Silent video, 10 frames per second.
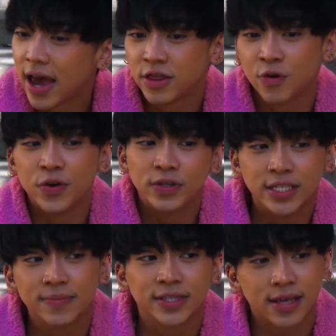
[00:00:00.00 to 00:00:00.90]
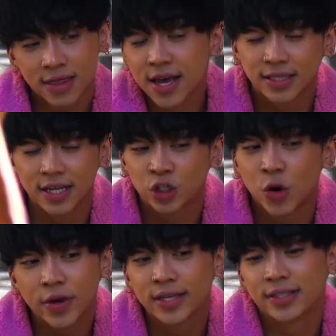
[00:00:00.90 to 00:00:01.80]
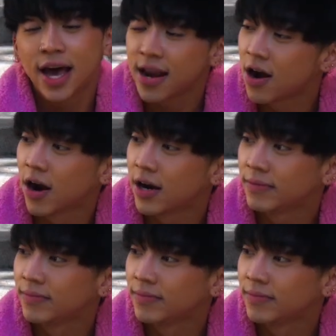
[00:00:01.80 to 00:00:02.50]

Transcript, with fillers: and through museums like this that showcase that art,